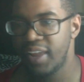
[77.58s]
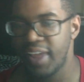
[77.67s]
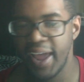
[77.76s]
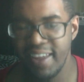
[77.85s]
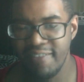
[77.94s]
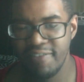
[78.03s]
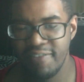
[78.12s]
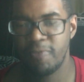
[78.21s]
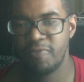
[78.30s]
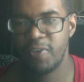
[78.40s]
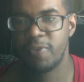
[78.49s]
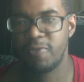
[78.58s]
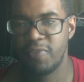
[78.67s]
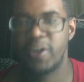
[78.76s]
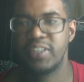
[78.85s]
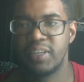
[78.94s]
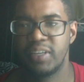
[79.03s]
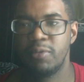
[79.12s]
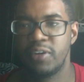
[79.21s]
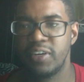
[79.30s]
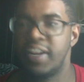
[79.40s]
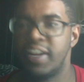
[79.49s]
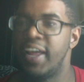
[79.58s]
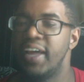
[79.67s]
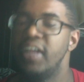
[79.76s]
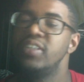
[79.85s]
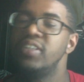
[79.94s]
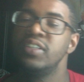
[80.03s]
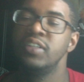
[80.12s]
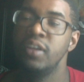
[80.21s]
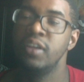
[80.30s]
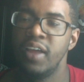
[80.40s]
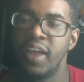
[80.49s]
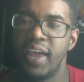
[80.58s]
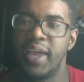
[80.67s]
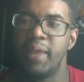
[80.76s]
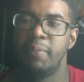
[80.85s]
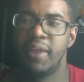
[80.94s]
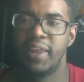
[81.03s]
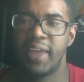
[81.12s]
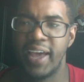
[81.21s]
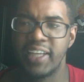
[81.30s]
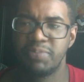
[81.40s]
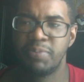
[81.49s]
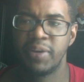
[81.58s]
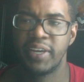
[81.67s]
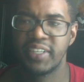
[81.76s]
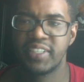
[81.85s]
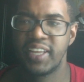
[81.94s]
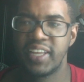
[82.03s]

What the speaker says: And it felt very similar to that in many aspects.